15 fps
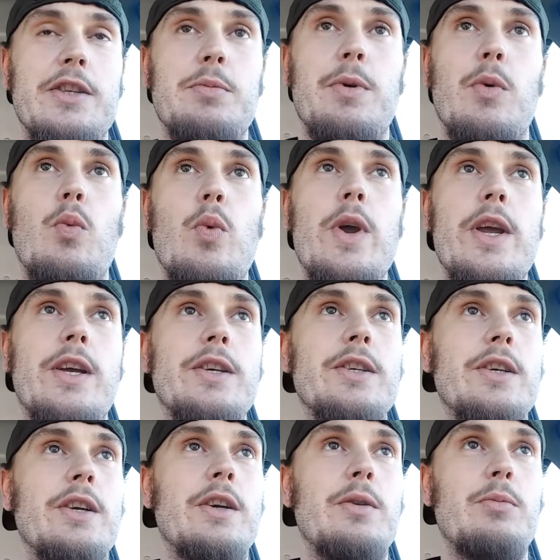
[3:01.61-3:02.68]
It's been
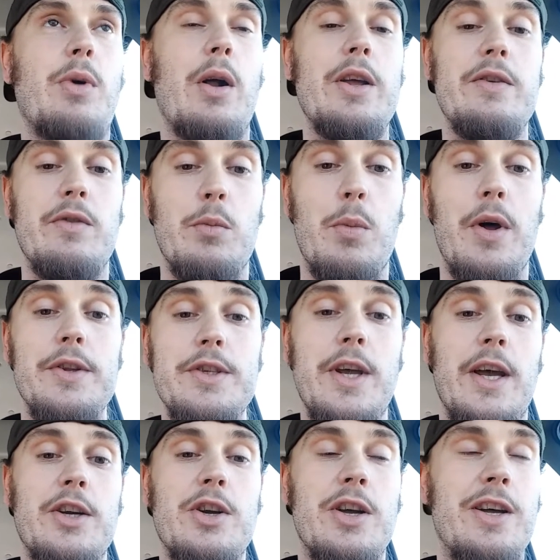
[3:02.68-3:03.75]
weeks, probably even months
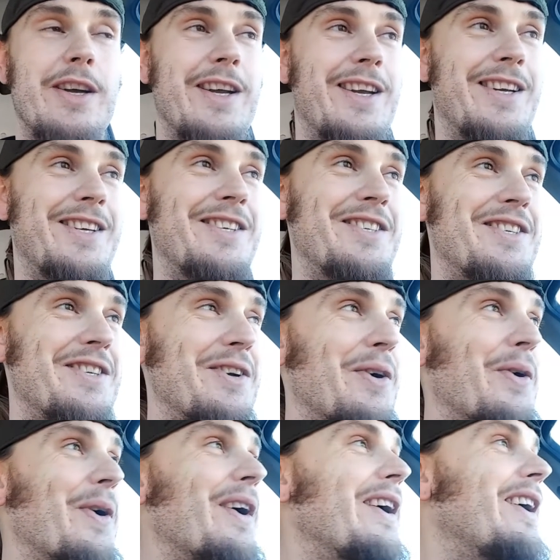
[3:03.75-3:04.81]
actually.
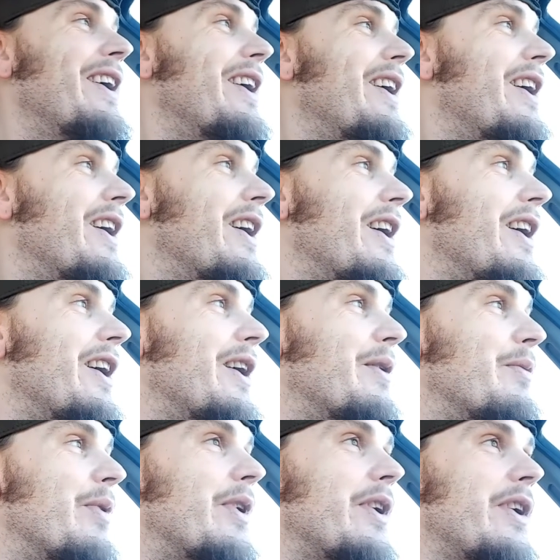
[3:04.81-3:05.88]
So
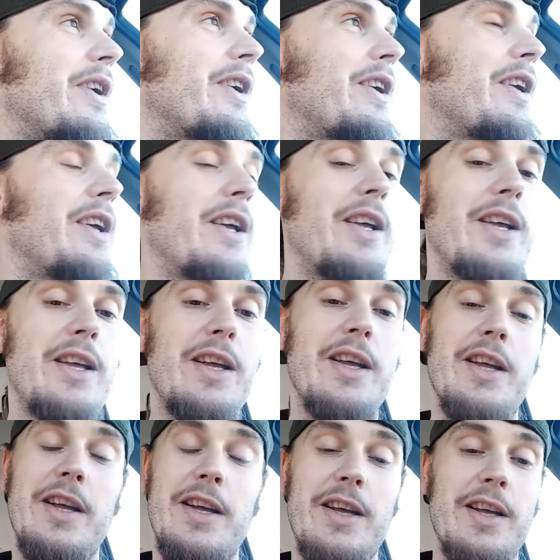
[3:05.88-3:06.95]

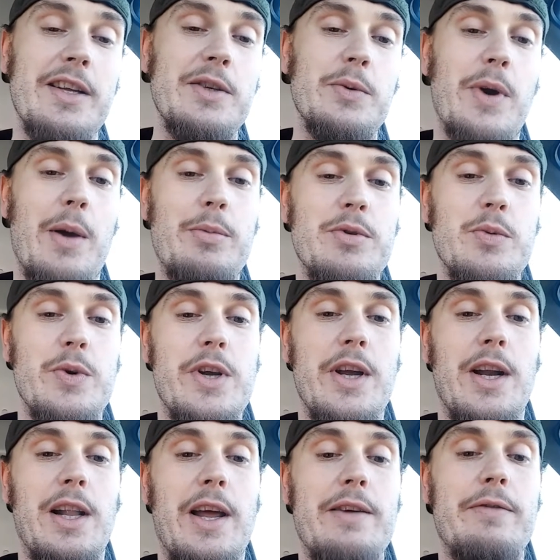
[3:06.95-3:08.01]
that's what happens when
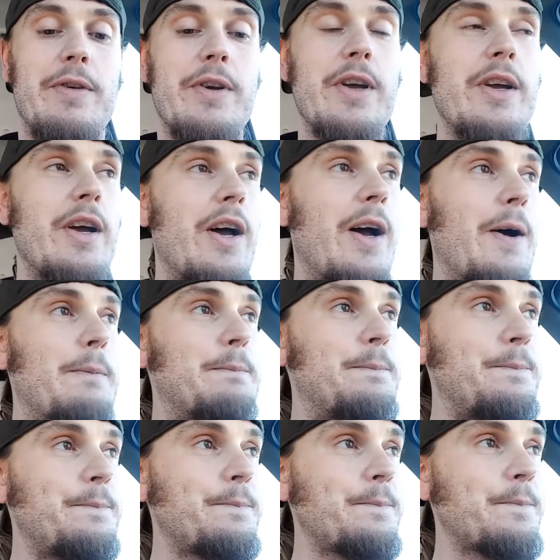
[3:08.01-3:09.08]
you got a life.
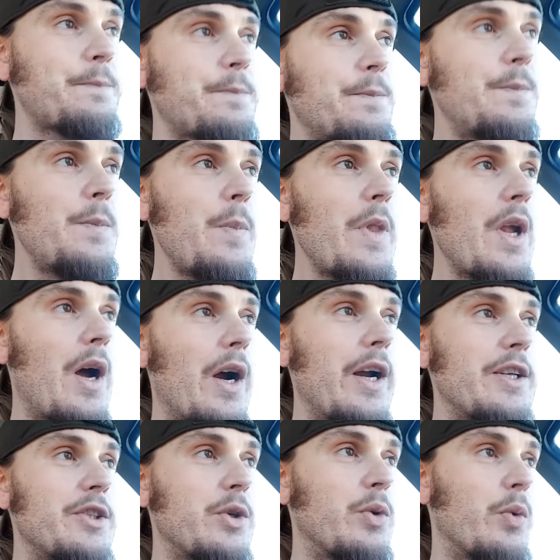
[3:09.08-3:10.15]

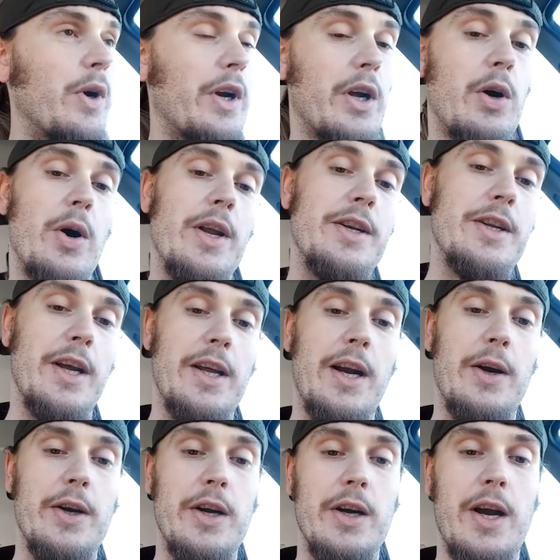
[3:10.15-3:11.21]
Alright, so we're gonna go ahead and take
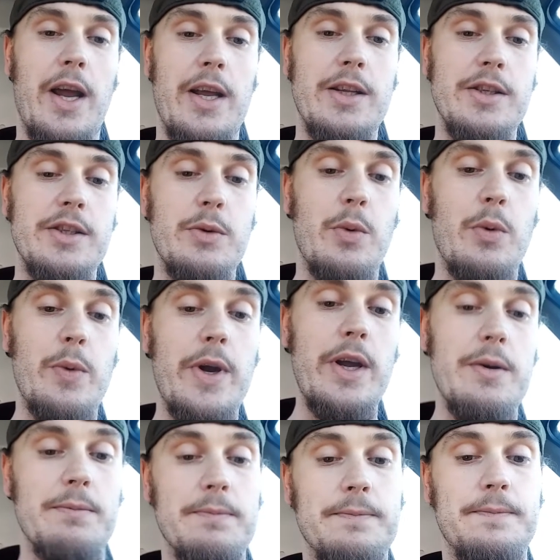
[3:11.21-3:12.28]
it out here and see what we
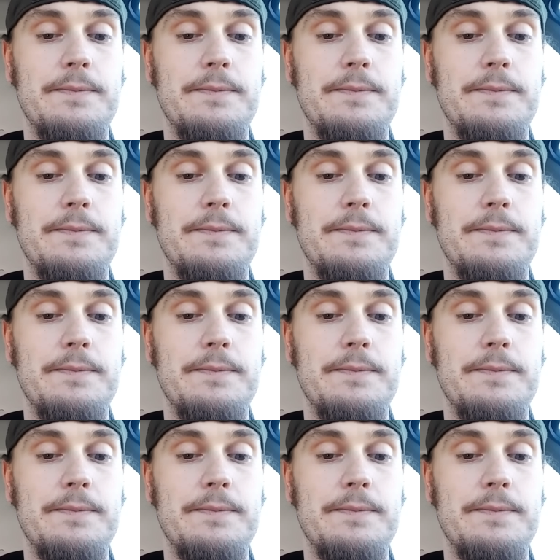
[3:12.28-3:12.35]
get.